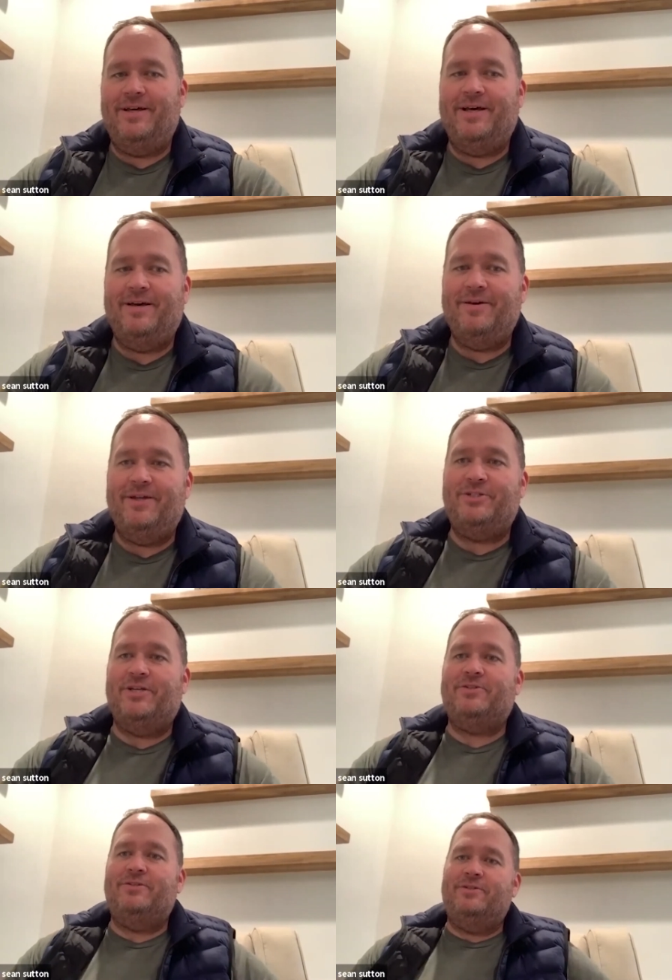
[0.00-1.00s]
uh,
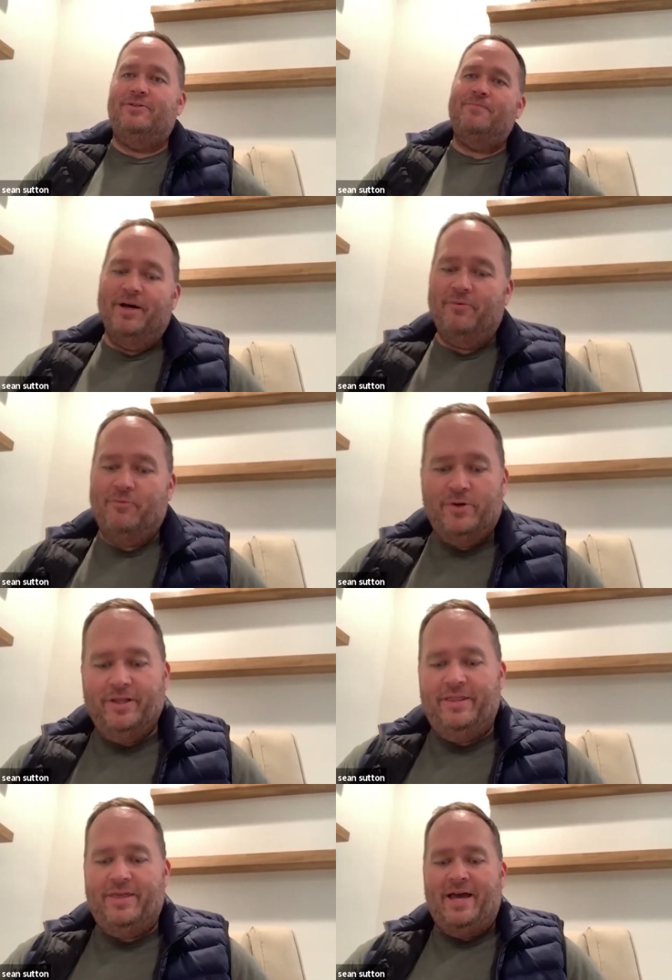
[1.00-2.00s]
adjusted to, but
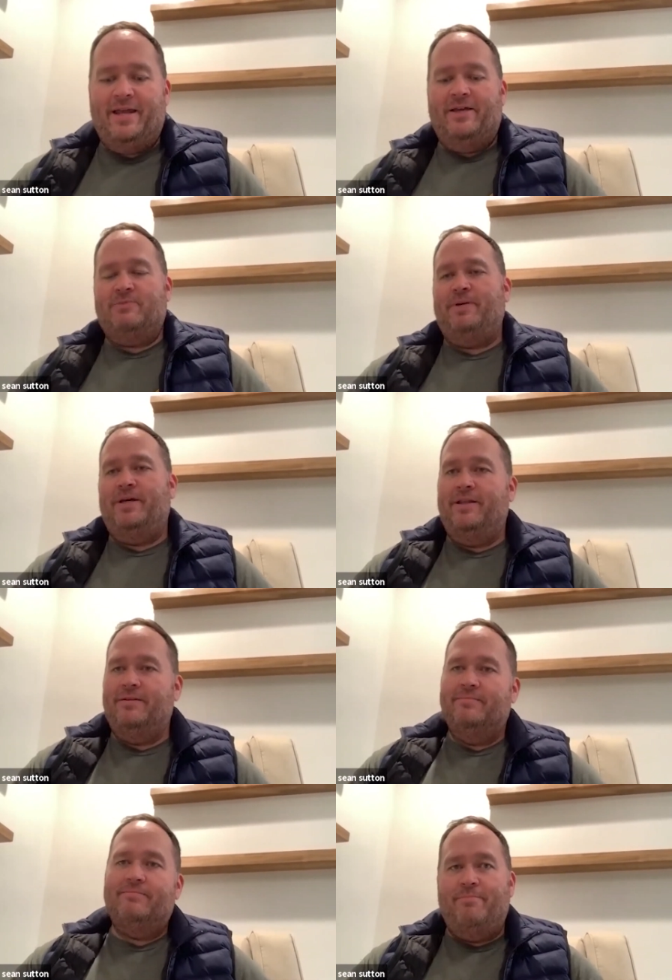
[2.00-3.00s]
really that has
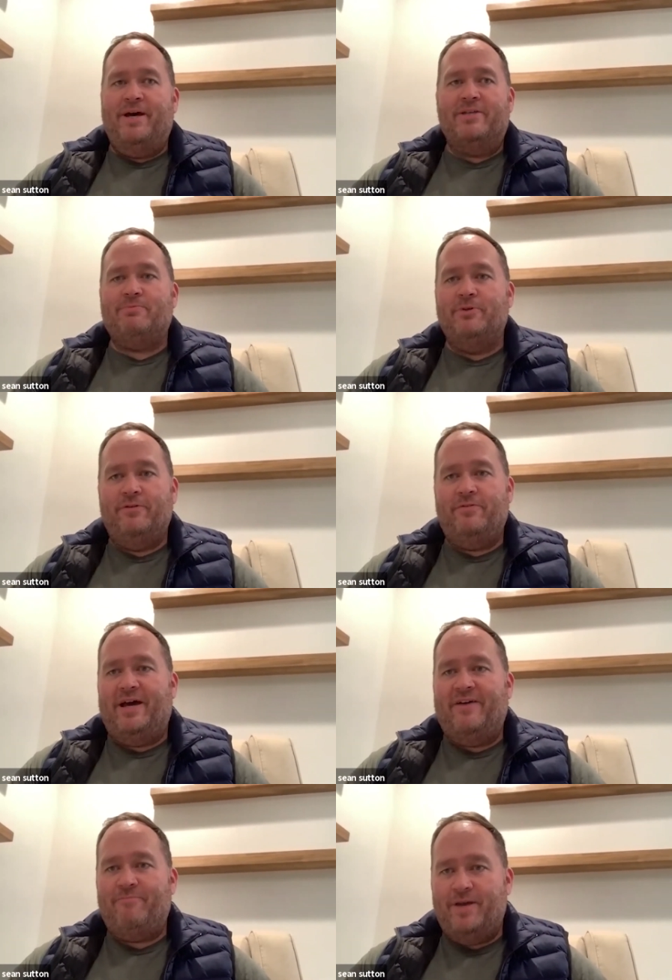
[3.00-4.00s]
been the best move that
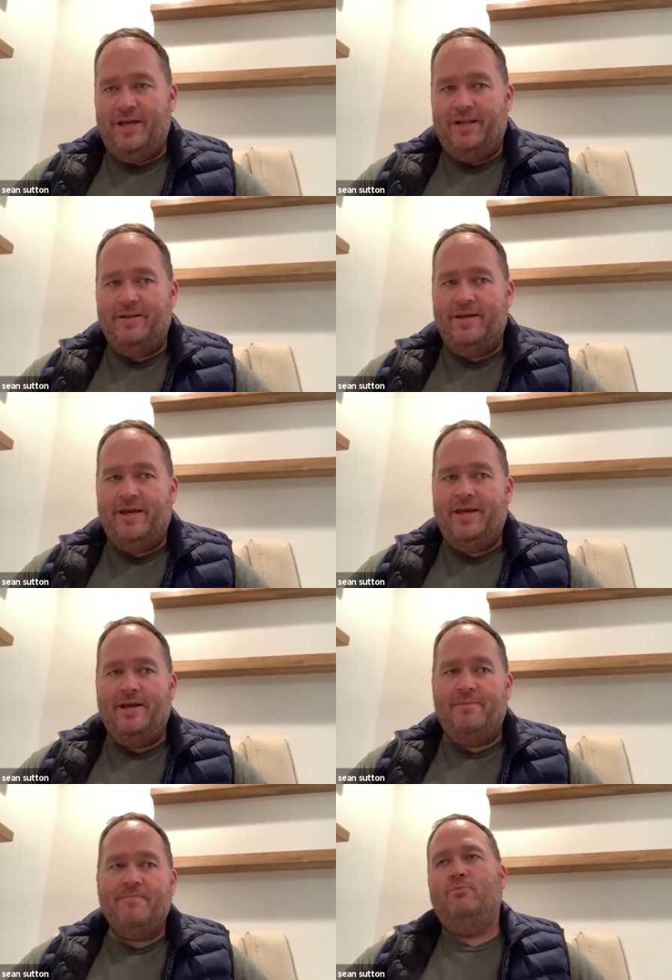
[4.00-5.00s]
I've made,
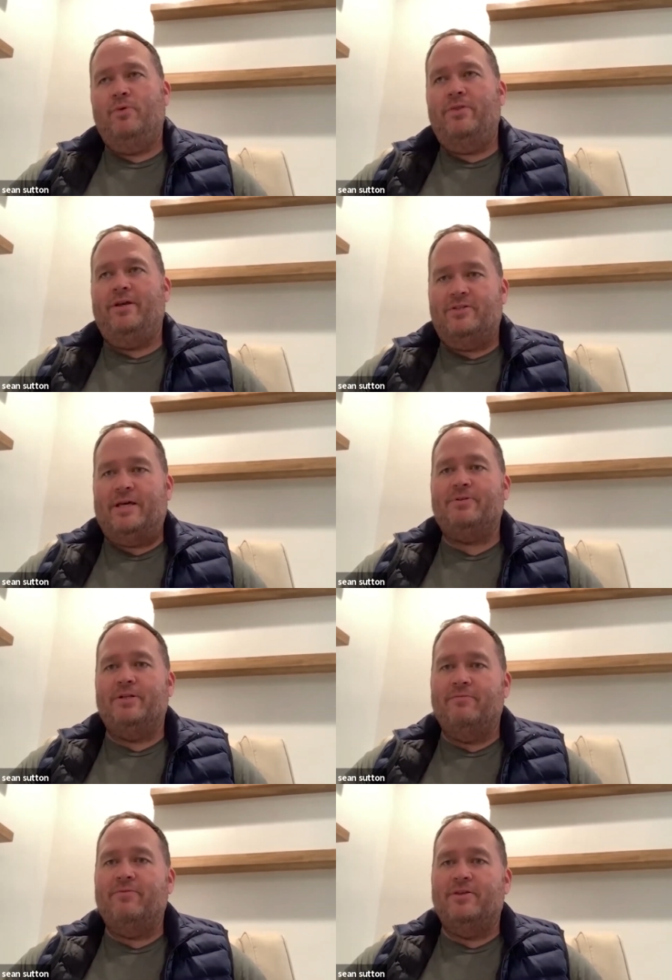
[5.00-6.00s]
and with the
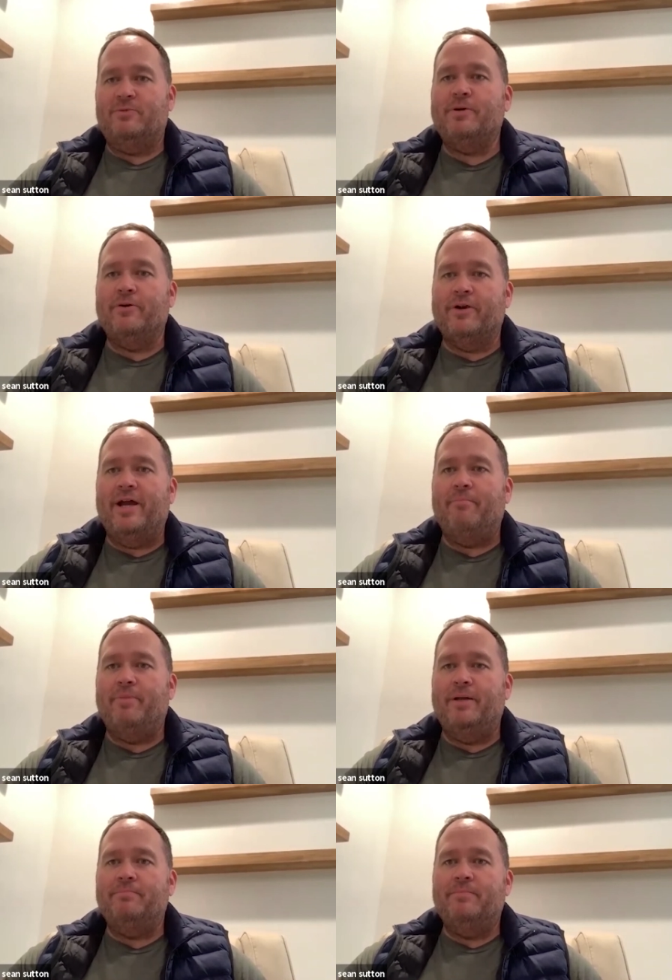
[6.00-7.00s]
exception of this program.
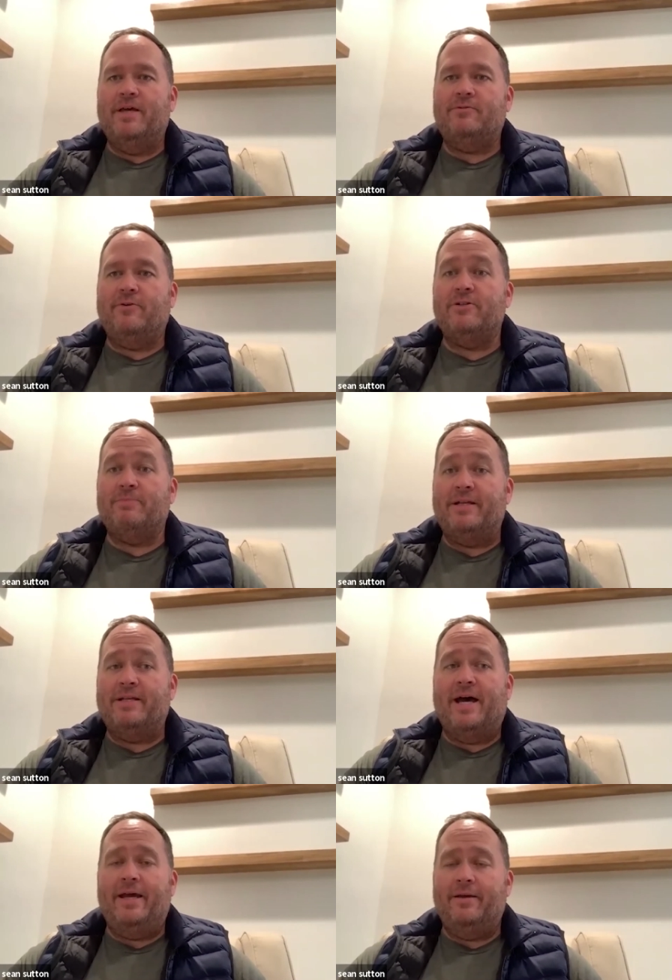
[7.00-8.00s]
But as far as my
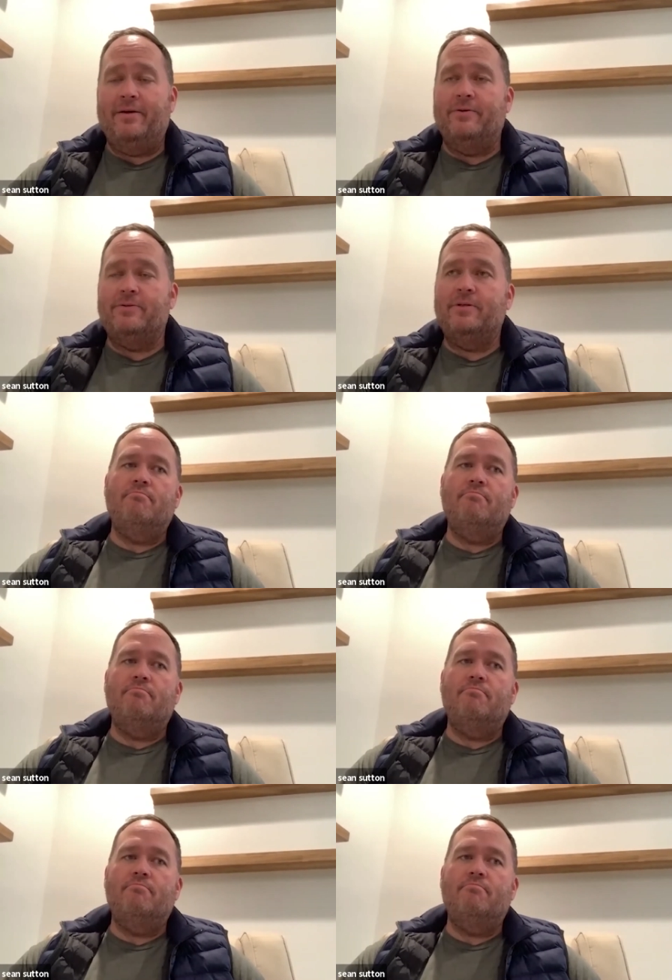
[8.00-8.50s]
diet goes,